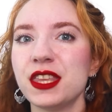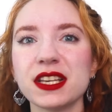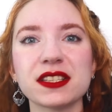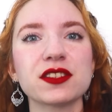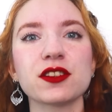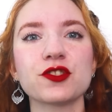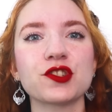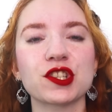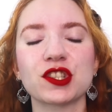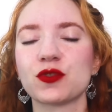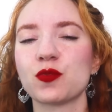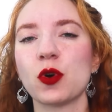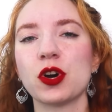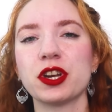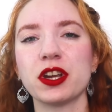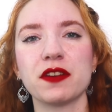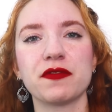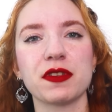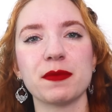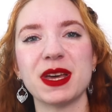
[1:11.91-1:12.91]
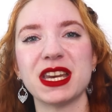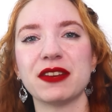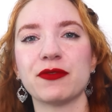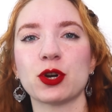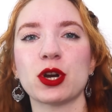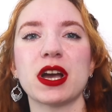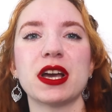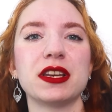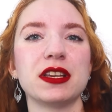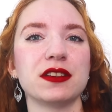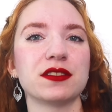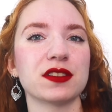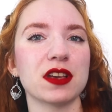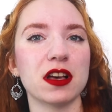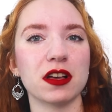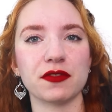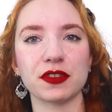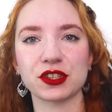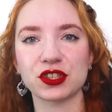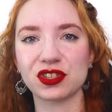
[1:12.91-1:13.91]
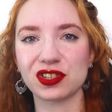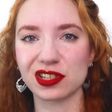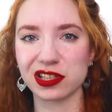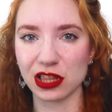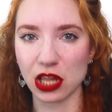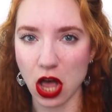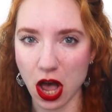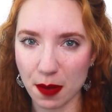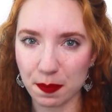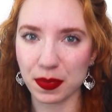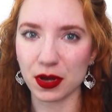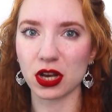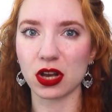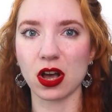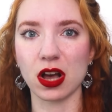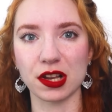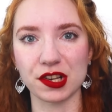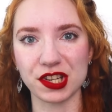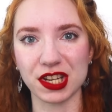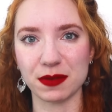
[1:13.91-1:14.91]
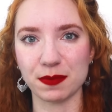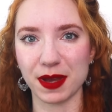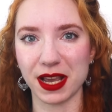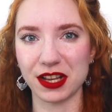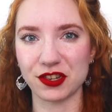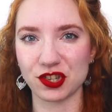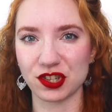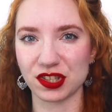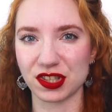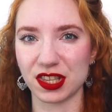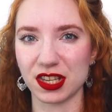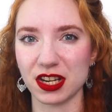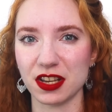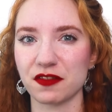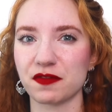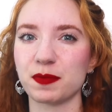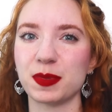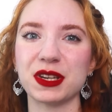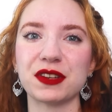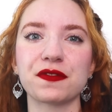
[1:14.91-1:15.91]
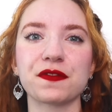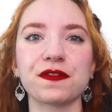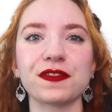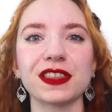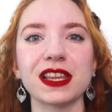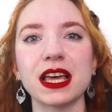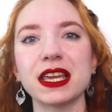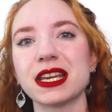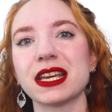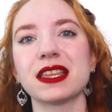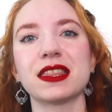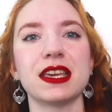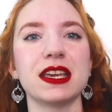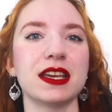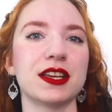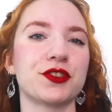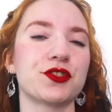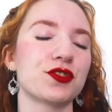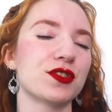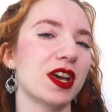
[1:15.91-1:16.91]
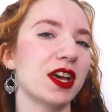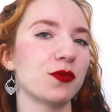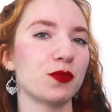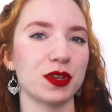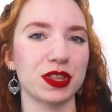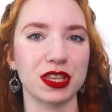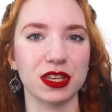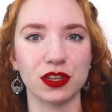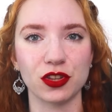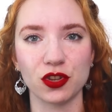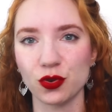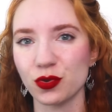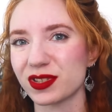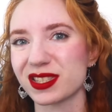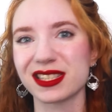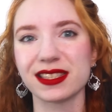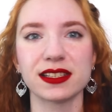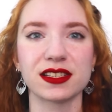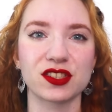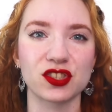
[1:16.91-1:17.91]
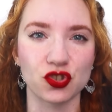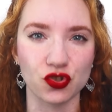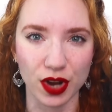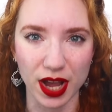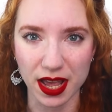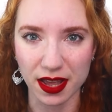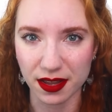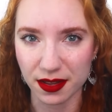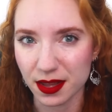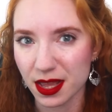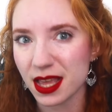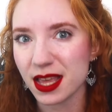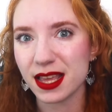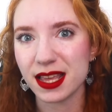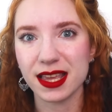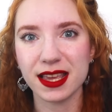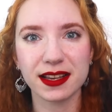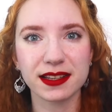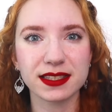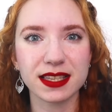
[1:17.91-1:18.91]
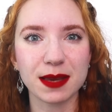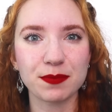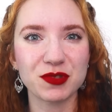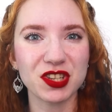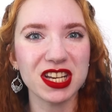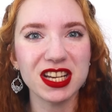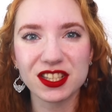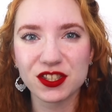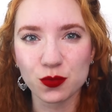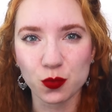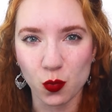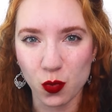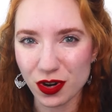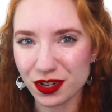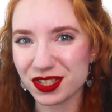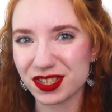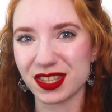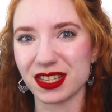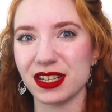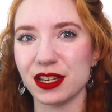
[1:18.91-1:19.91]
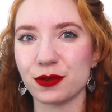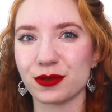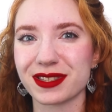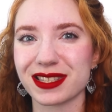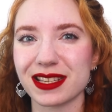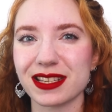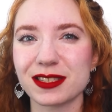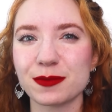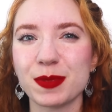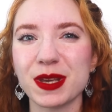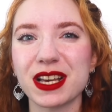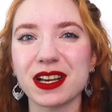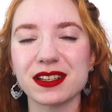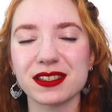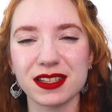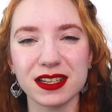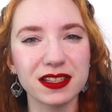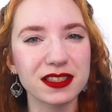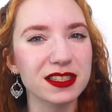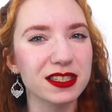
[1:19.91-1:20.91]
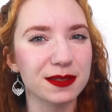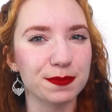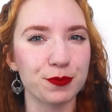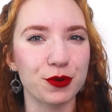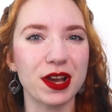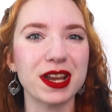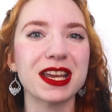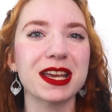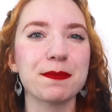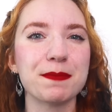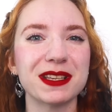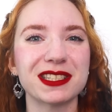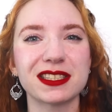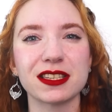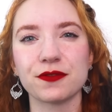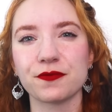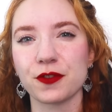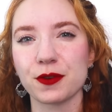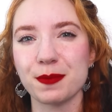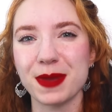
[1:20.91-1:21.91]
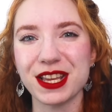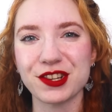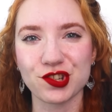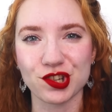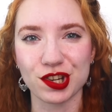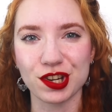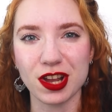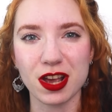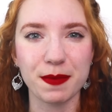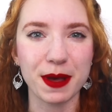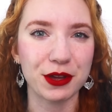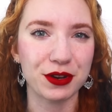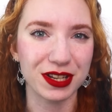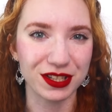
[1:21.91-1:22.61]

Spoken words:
These are just one of the many varieties of slop content pages that have been flooding the internet with useless drach, except it's worse than useless because it's spreading misinformation about